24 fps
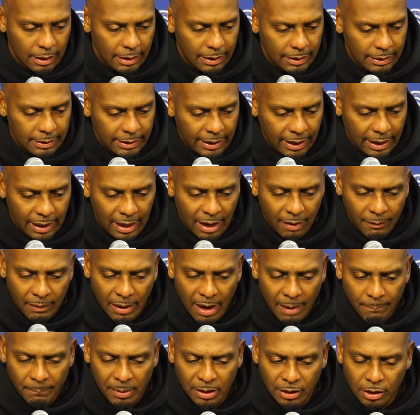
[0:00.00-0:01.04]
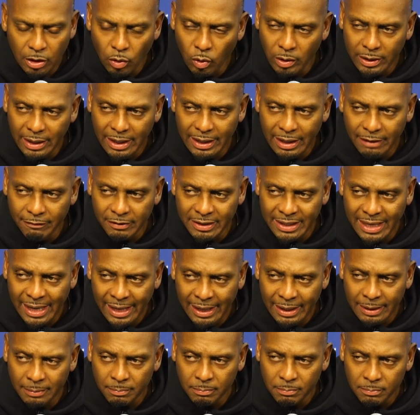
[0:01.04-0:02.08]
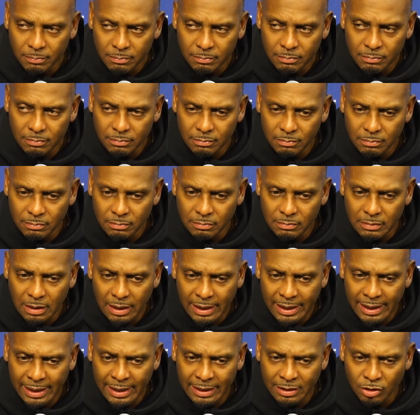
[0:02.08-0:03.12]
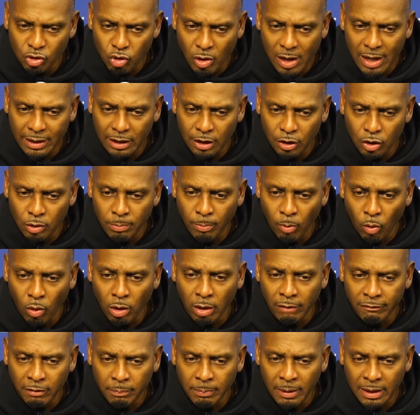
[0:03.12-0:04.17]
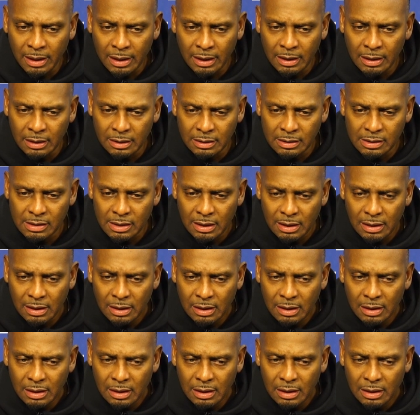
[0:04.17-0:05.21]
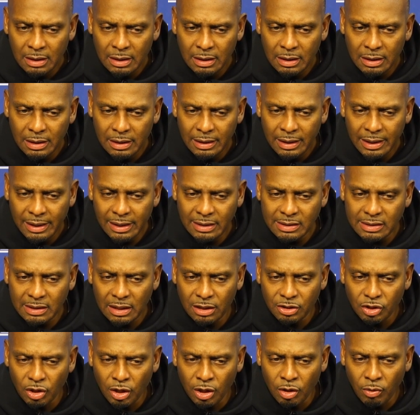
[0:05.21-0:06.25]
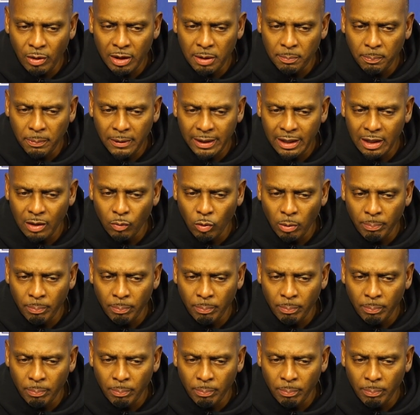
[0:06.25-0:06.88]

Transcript: Yeah, I, I've been doing that every game, and trying to do more of it because he's such a great player.